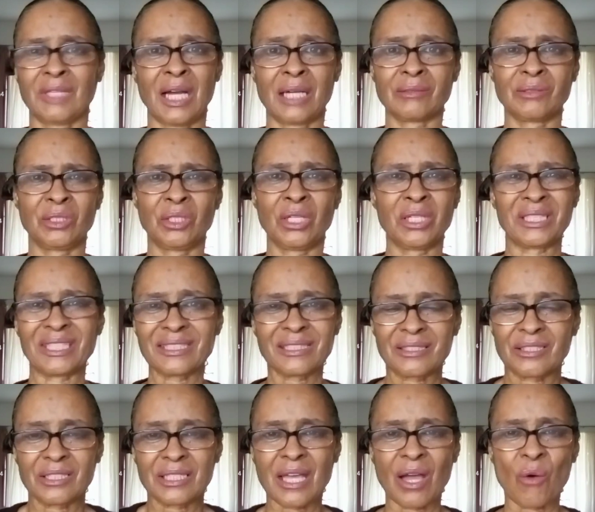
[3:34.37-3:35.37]
I mean, you know, that's
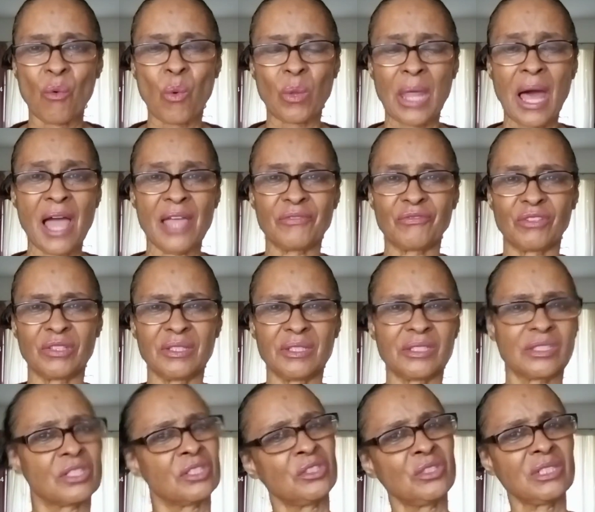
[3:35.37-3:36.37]
just how life
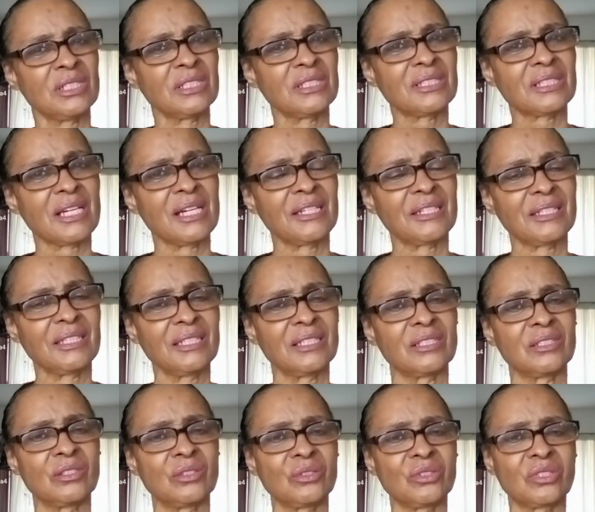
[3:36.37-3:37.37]
is. And you just got to
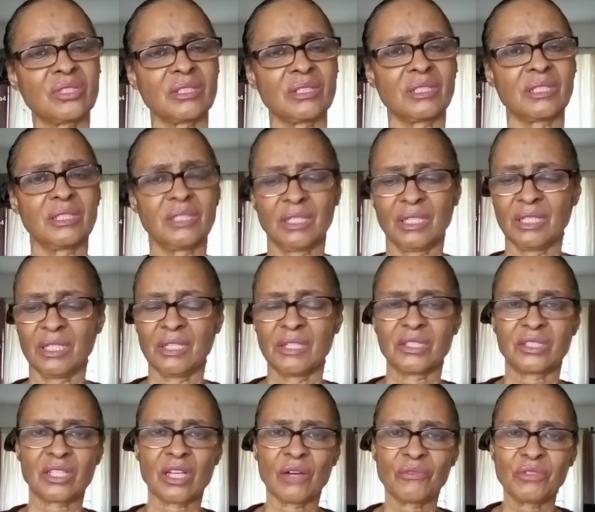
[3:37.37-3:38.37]
get used to
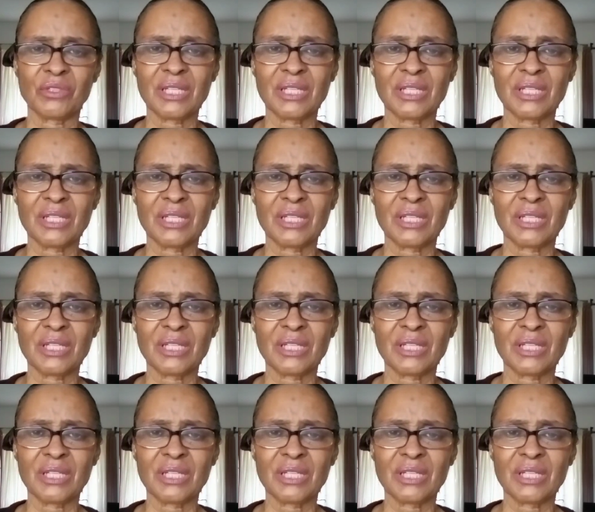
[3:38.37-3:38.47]
self.